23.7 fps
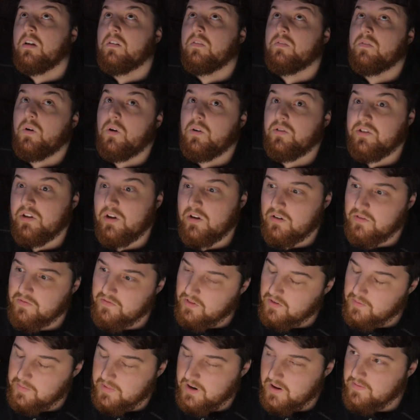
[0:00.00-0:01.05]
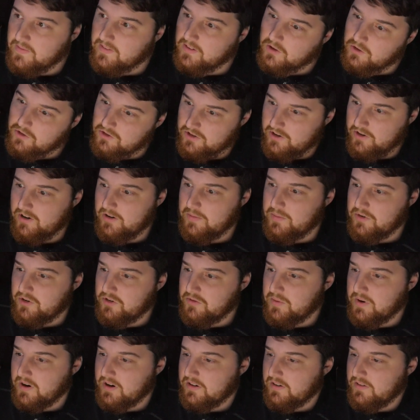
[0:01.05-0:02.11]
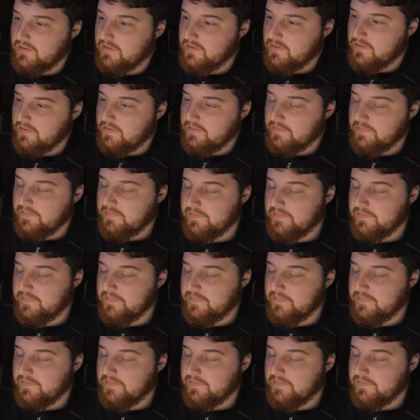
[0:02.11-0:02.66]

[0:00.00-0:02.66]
falls down from an evolutionary perspective.